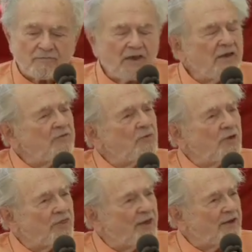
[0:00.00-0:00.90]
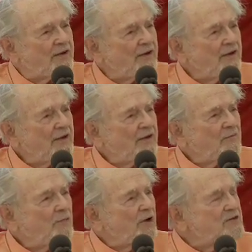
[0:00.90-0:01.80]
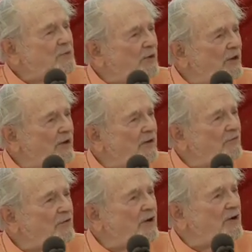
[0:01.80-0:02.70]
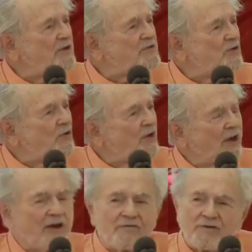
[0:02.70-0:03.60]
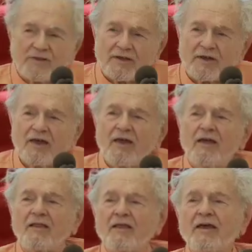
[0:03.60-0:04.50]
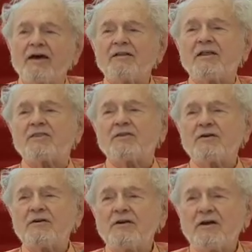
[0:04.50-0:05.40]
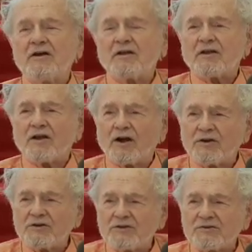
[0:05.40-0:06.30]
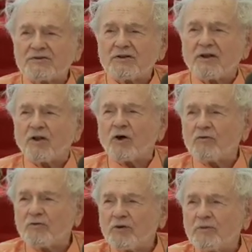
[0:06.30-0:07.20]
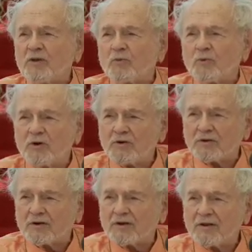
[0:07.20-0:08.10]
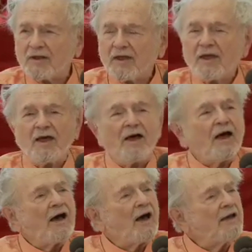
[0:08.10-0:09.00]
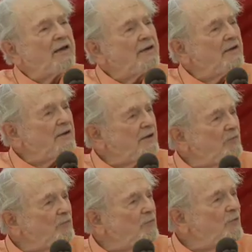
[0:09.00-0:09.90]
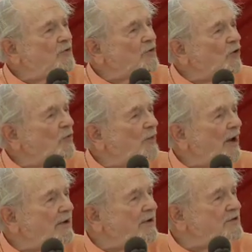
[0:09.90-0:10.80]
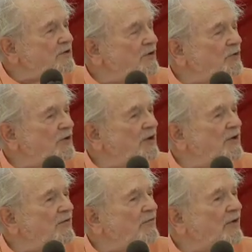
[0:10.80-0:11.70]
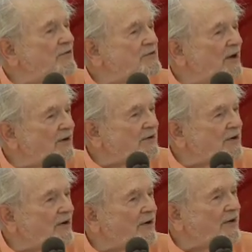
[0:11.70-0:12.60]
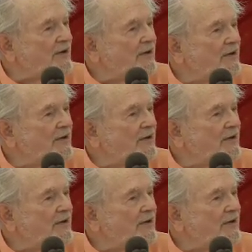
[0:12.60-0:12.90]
even with that possibility of their destroying everything, they had the third largest law firm in the world. I had a little sole practitioner who didn't even have a secretary.